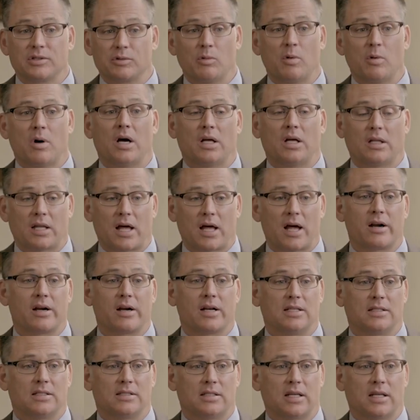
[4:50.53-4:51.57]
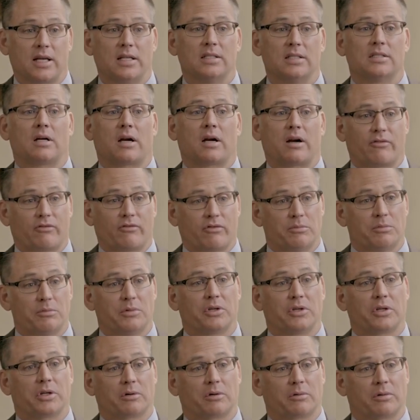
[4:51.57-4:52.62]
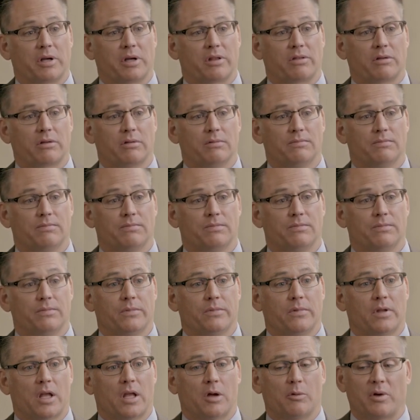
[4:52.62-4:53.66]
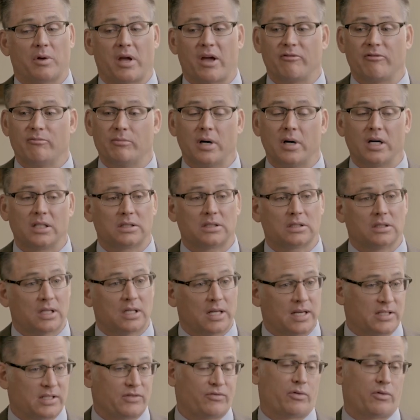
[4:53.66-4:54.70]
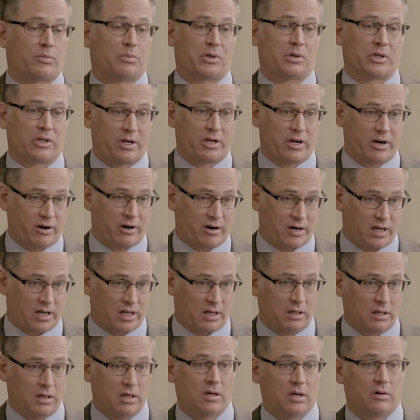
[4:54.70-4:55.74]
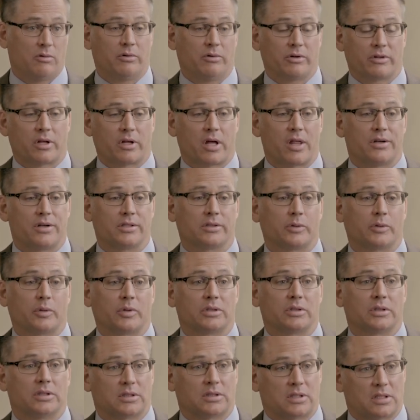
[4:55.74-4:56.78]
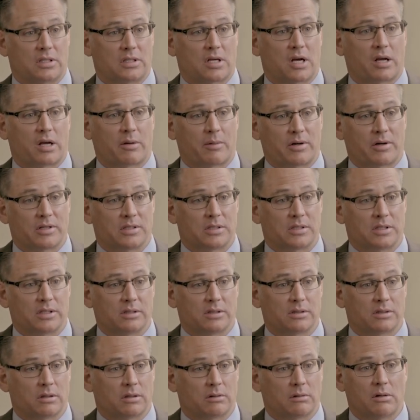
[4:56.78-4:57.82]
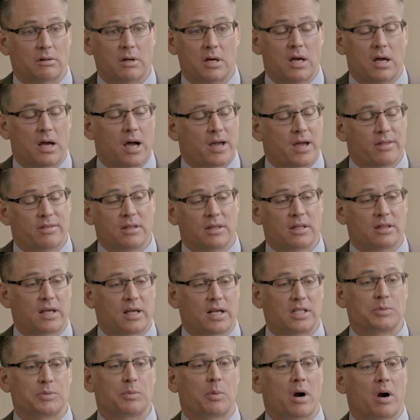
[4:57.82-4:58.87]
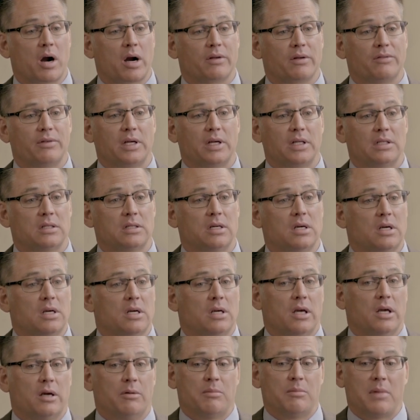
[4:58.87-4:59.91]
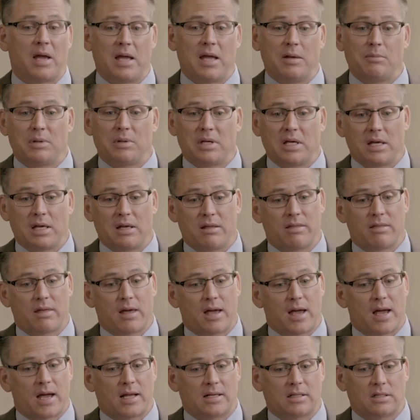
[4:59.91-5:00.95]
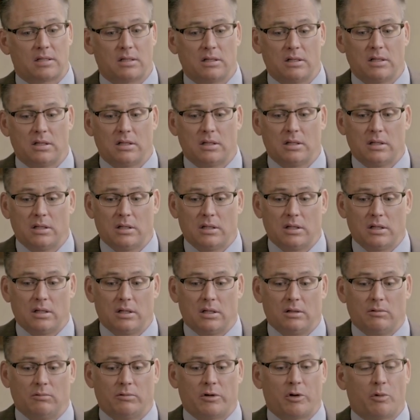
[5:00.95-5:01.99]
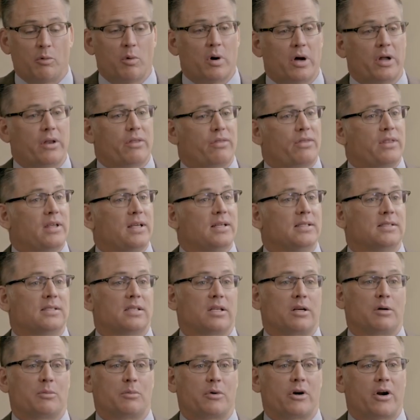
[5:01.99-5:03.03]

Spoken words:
is what Latter-day Saints are familiar with. And we have much less familiarity with other sources that talk about a seer stone. I think that's part of it. It may be that we want things that are